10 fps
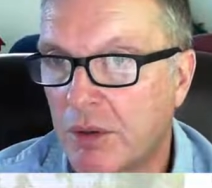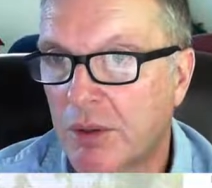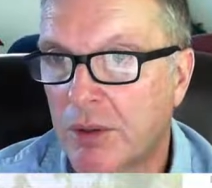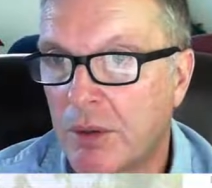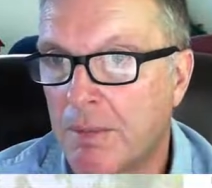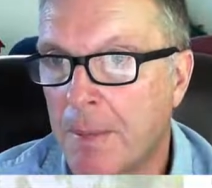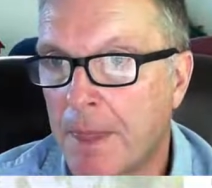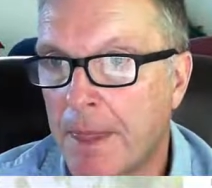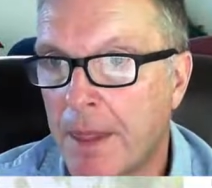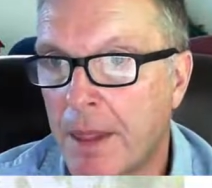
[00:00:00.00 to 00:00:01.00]
up well. This
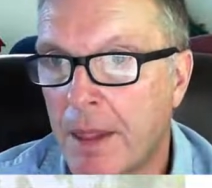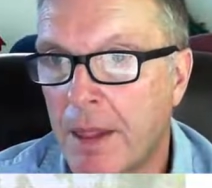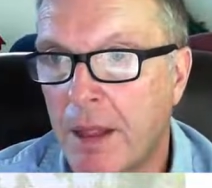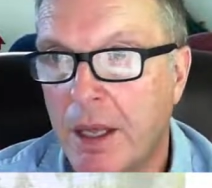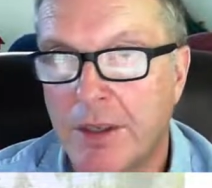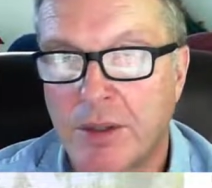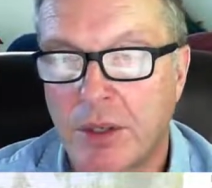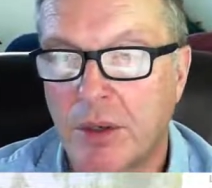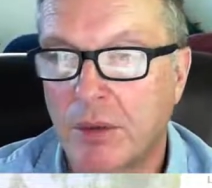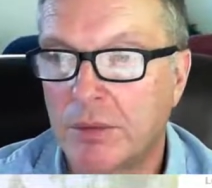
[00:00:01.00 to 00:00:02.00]
is an older home,
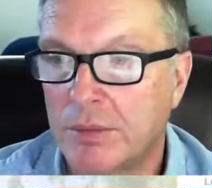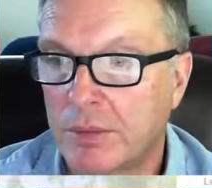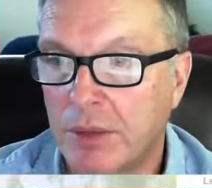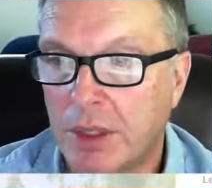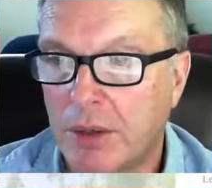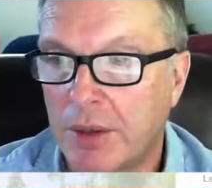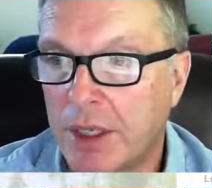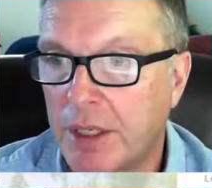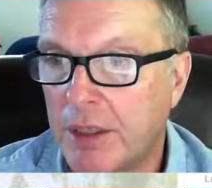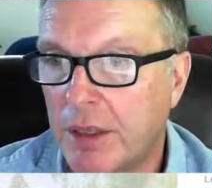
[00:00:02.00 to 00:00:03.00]
and
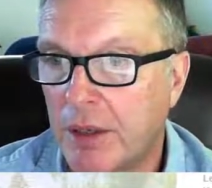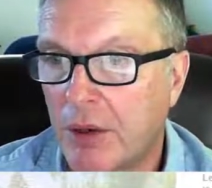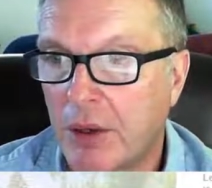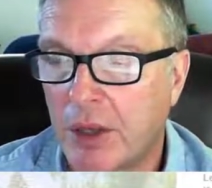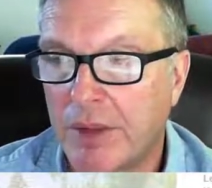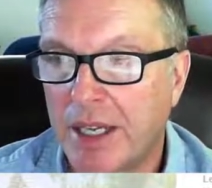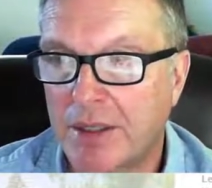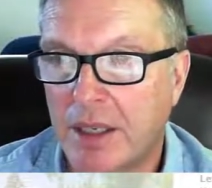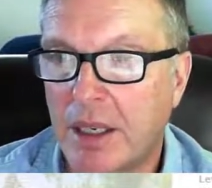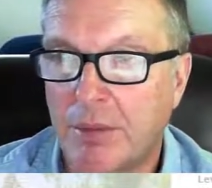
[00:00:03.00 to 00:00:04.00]
so they
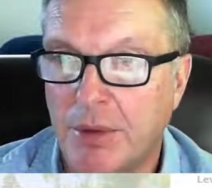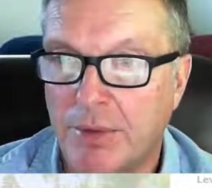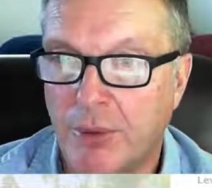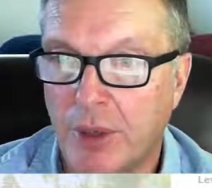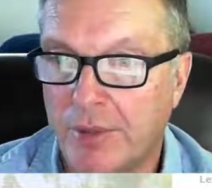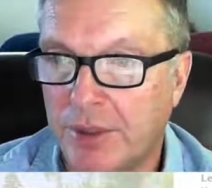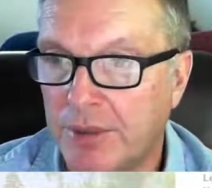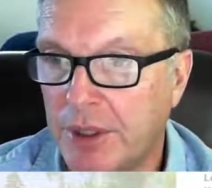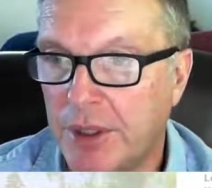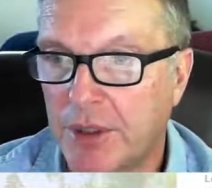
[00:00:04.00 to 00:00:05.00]
didn't, in all of that
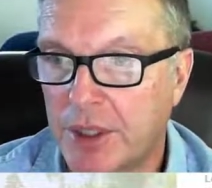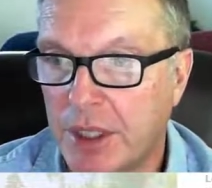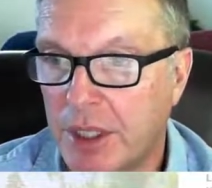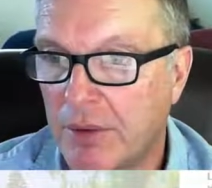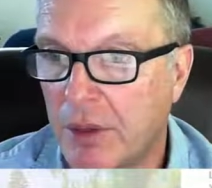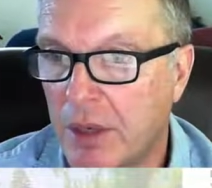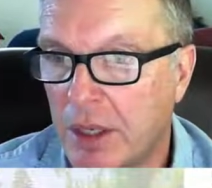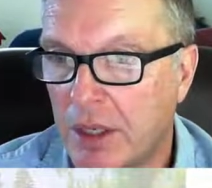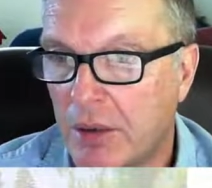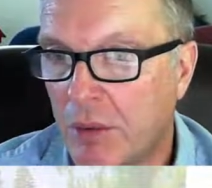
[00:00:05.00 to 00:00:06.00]
time, in 40, 50
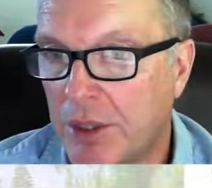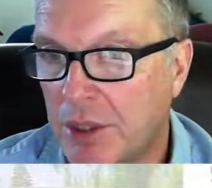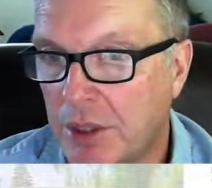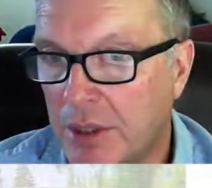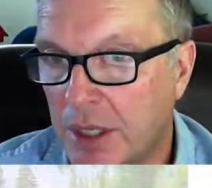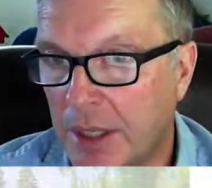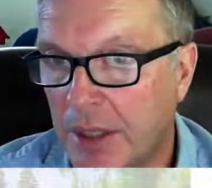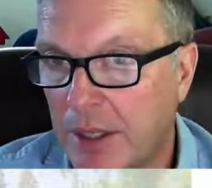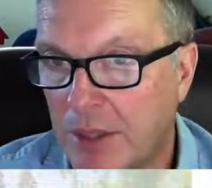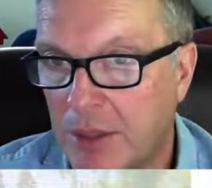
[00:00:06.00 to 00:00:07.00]
years, they never
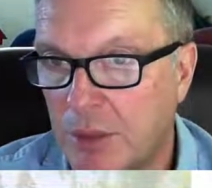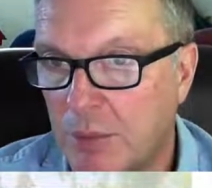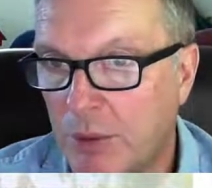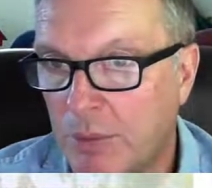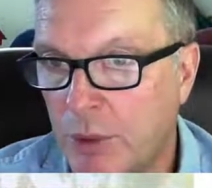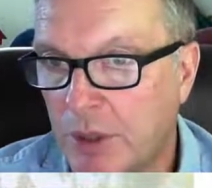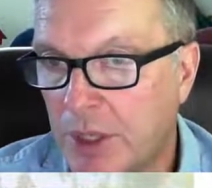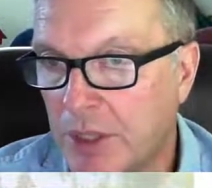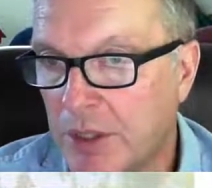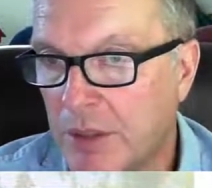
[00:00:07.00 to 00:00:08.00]
once decided that
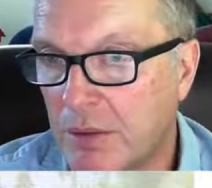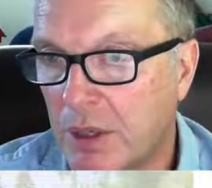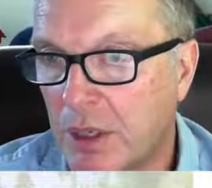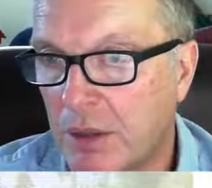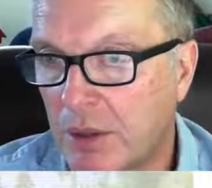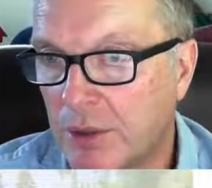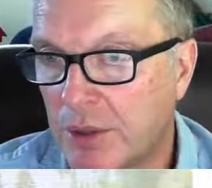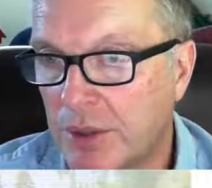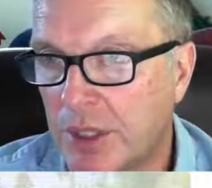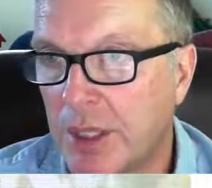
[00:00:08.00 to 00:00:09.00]
they should put
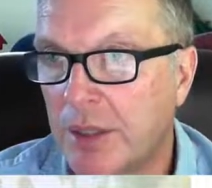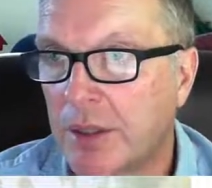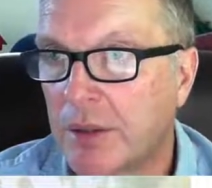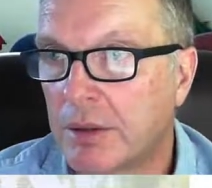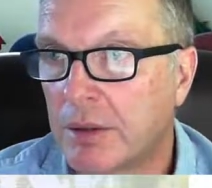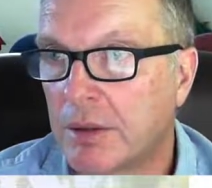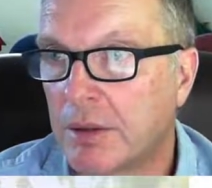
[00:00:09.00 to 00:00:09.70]
things closer